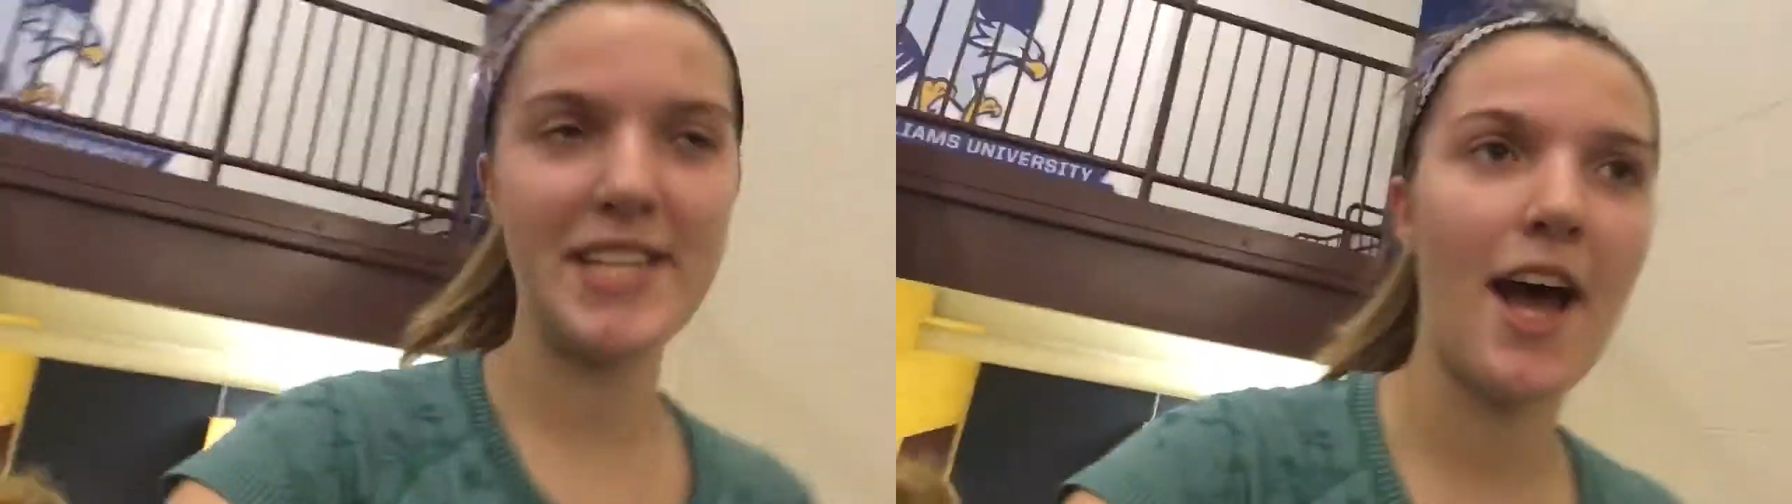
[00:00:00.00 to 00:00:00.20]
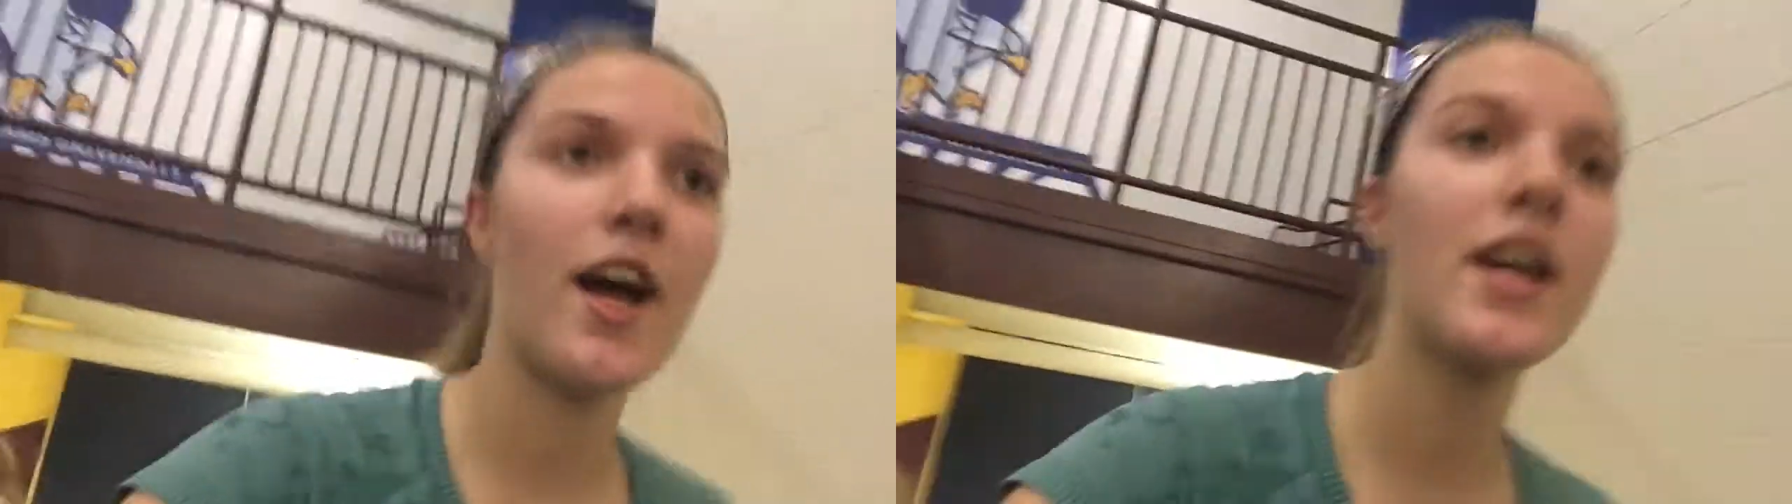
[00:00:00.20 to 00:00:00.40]

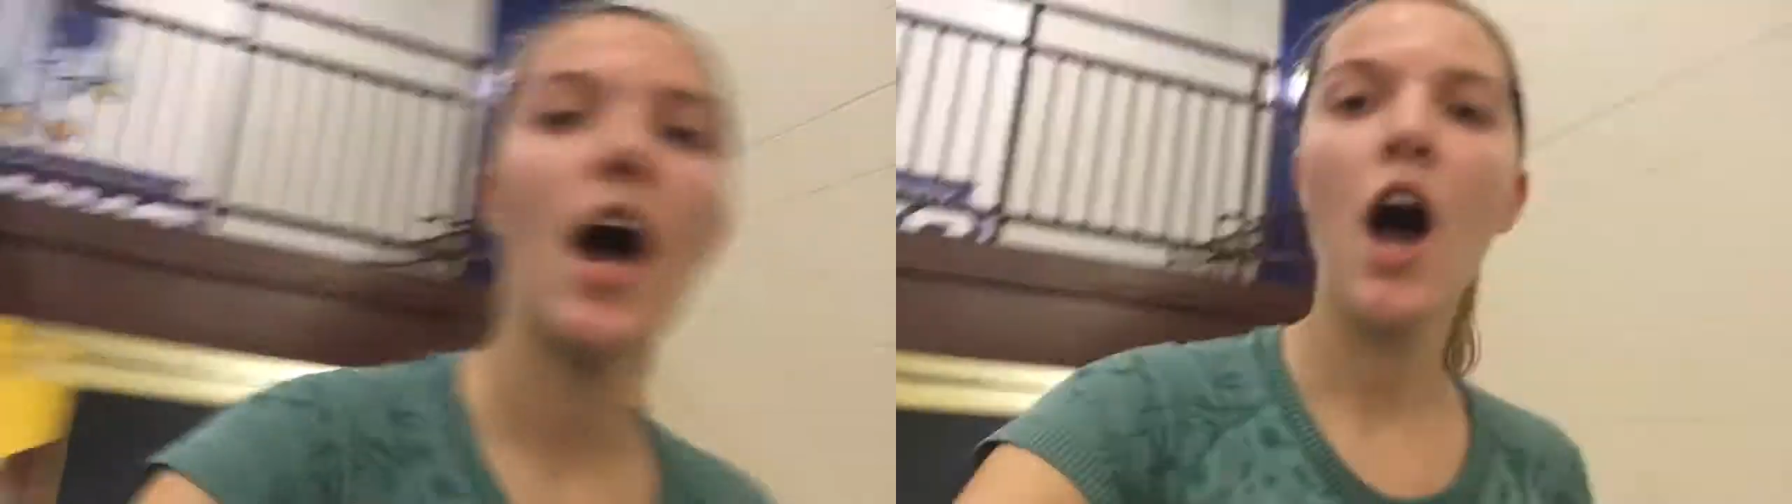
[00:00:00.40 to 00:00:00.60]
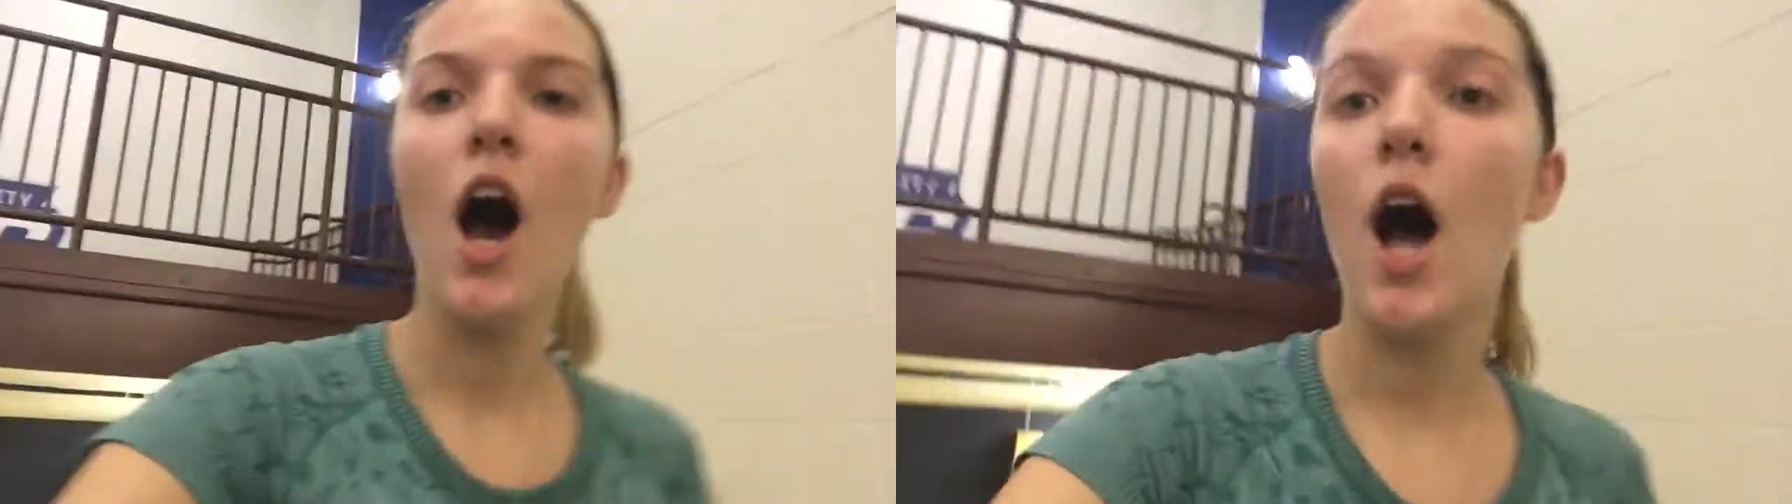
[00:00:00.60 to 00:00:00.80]
tag.
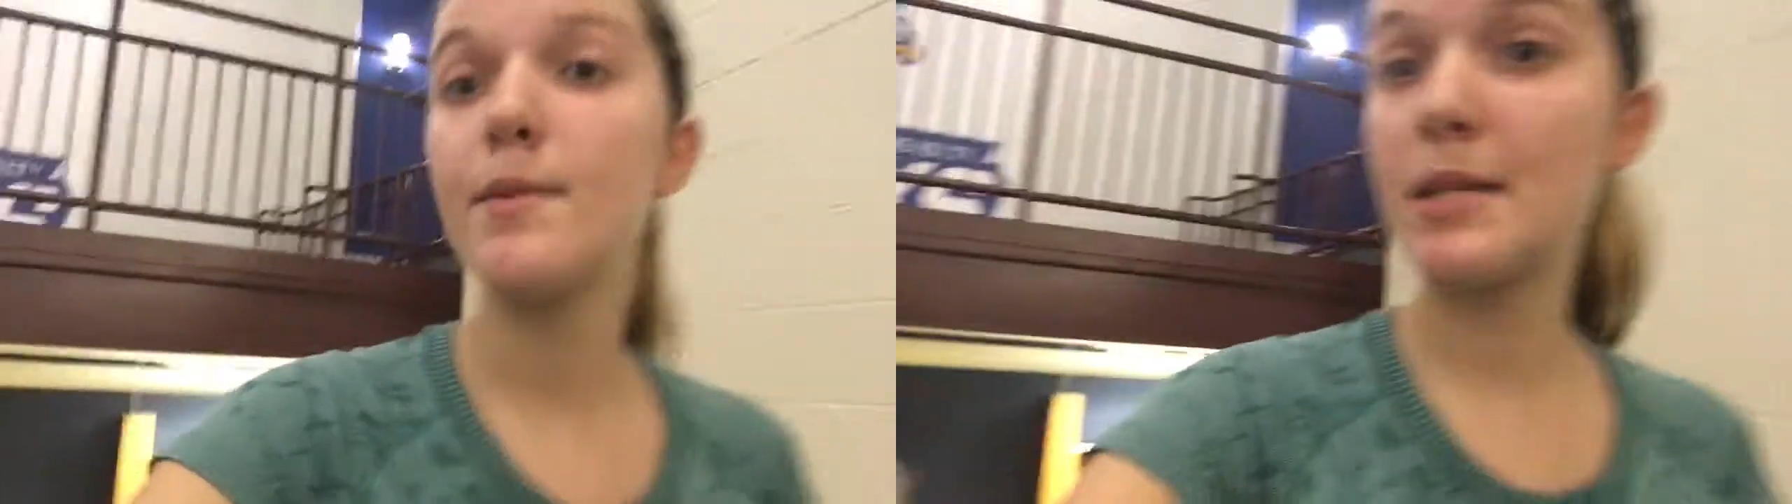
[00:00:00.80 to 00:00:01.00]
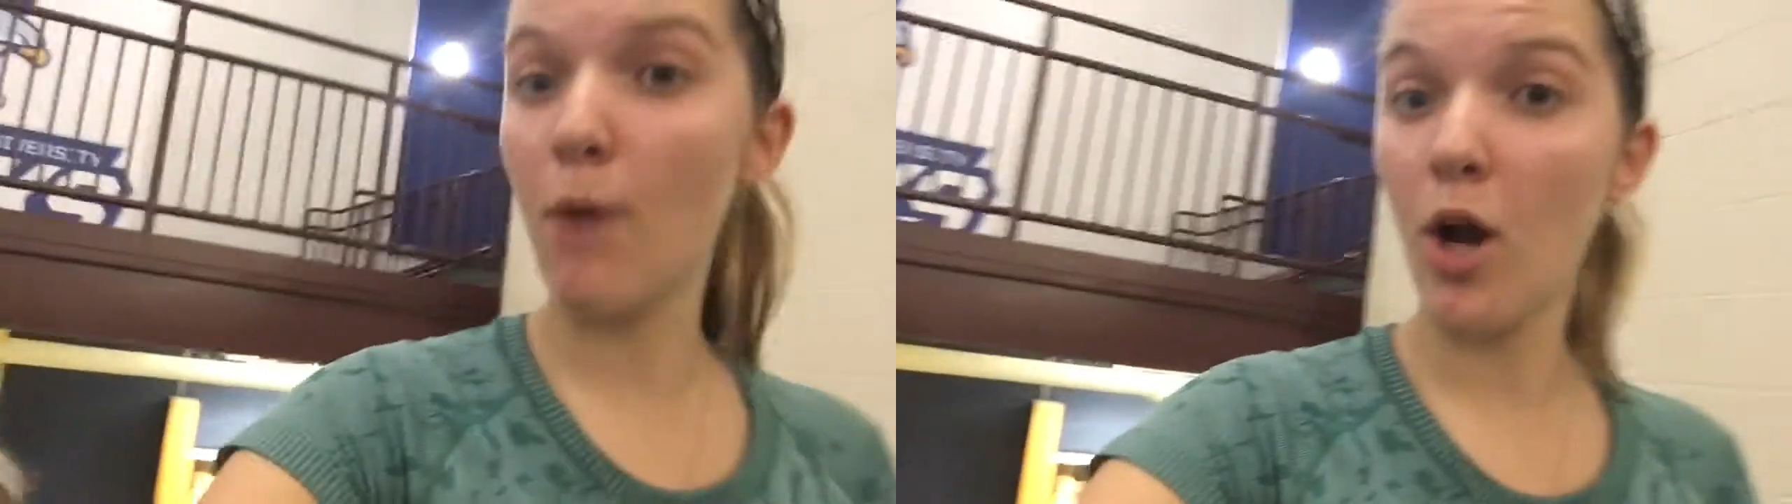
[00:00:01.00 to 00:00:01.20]

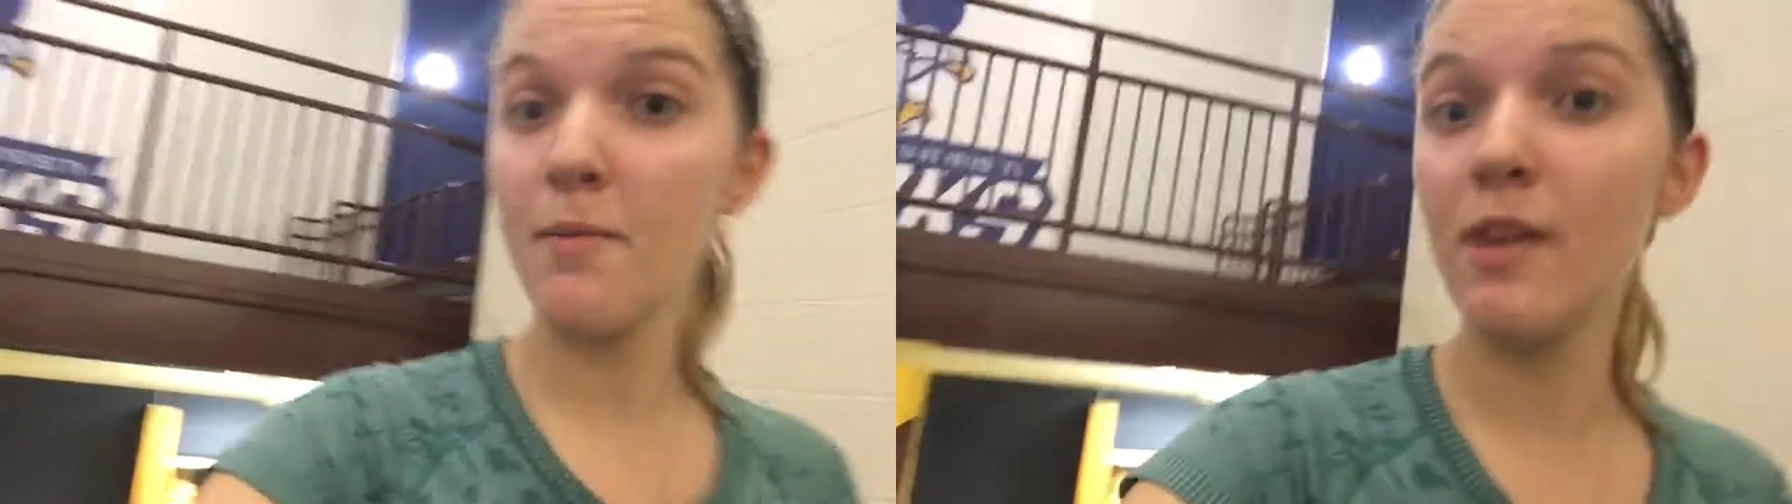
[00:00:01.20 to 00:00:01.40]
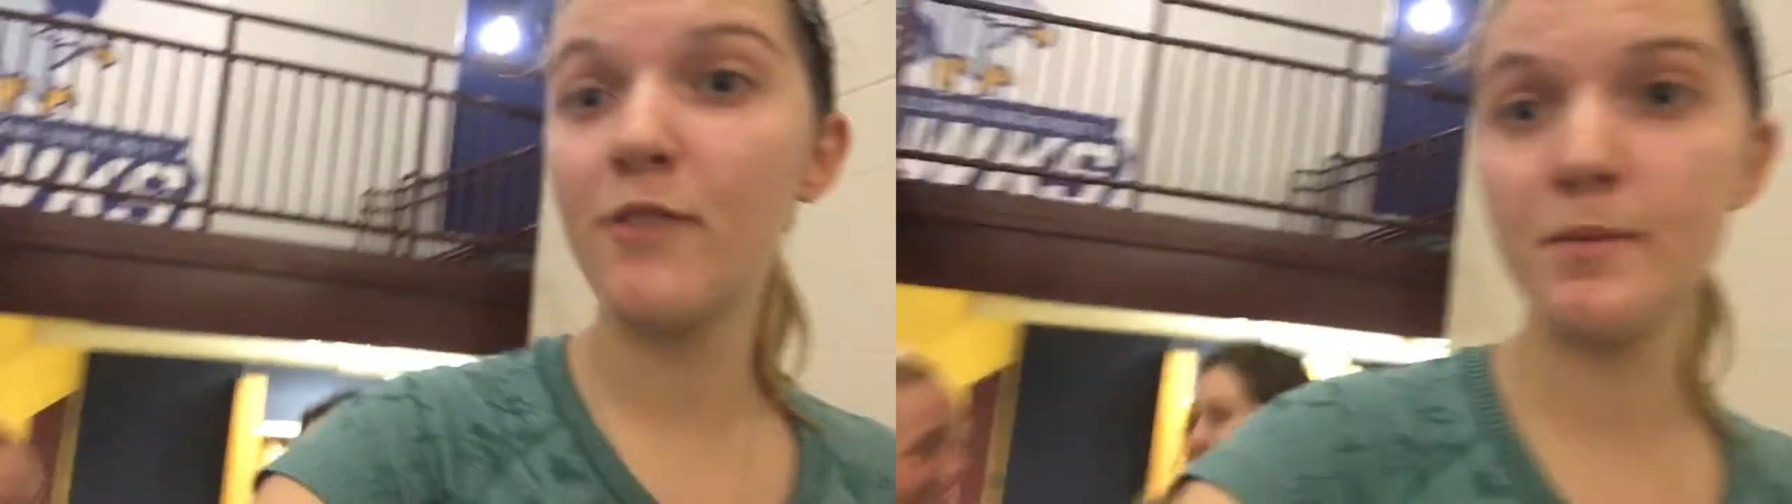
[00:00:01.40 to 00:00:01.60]
Tomorrow
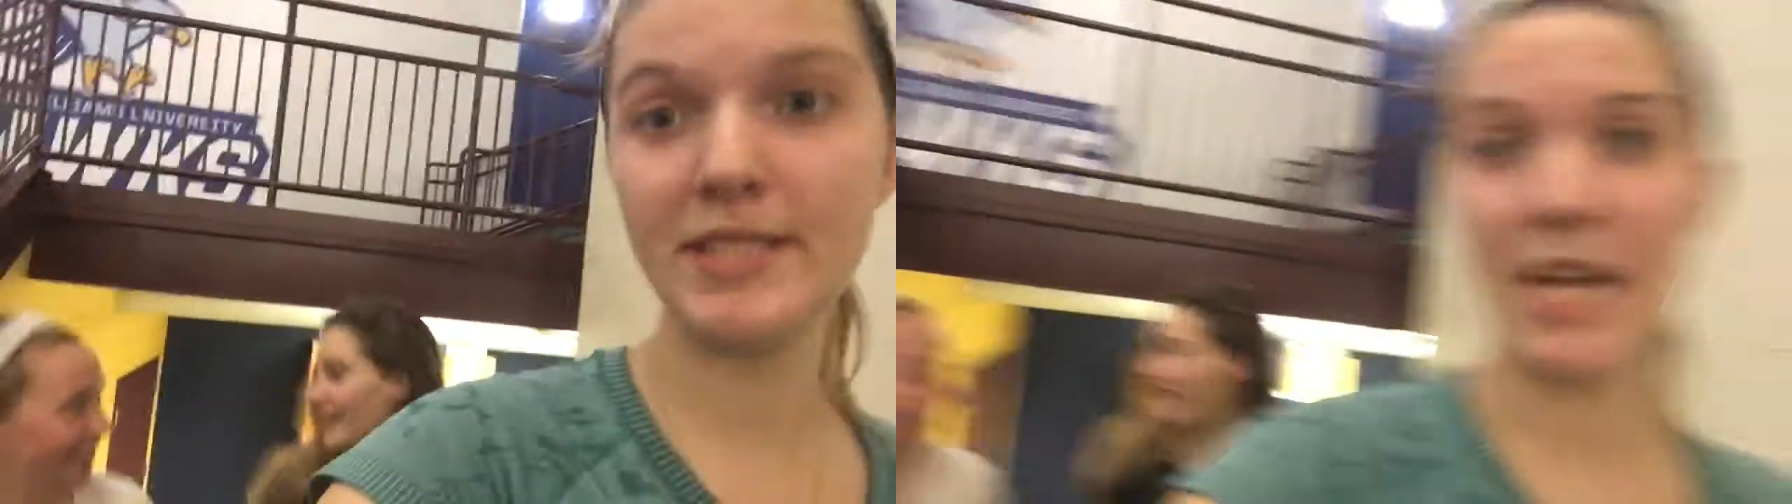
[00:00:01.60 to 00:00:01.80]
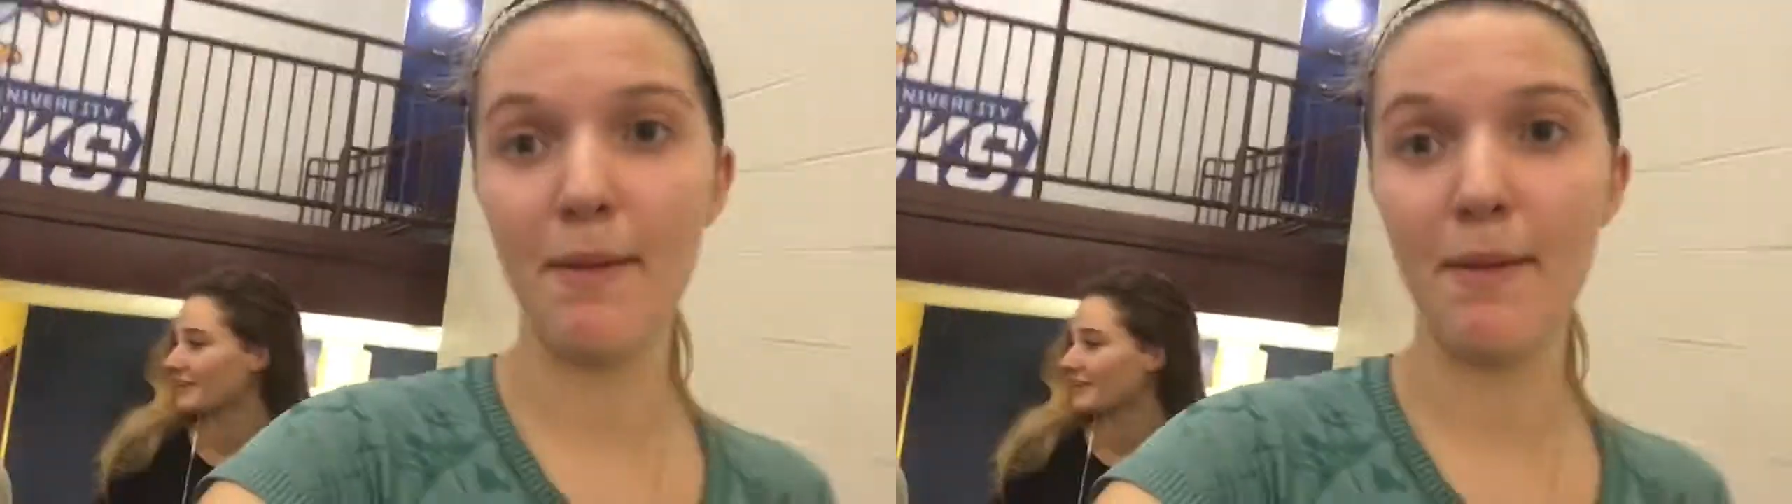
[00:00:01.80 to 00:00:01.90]
I'm gonna film a day